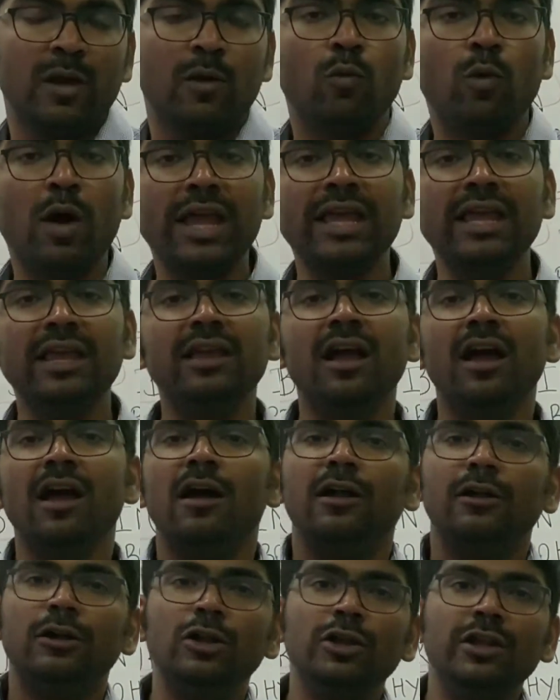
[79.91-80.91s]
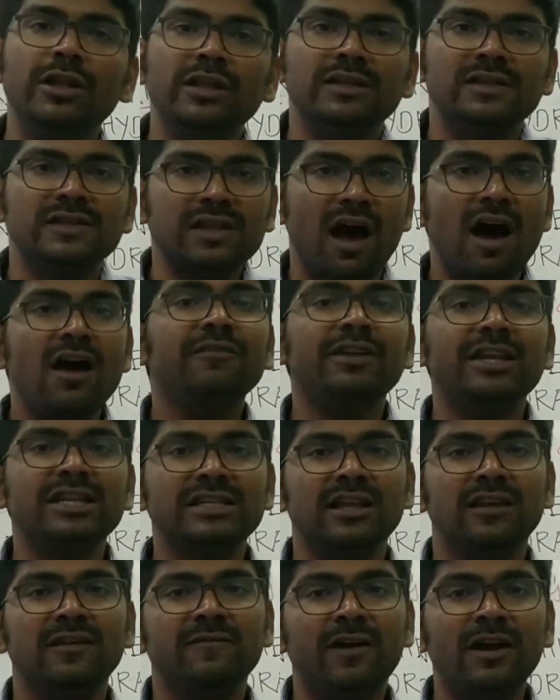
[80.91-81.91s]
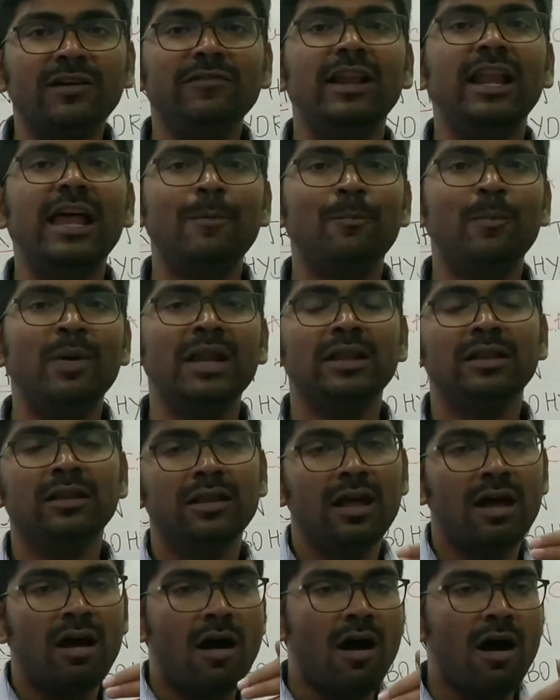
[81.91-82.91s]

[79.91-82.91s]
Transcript: Why? During starvation, what will happen?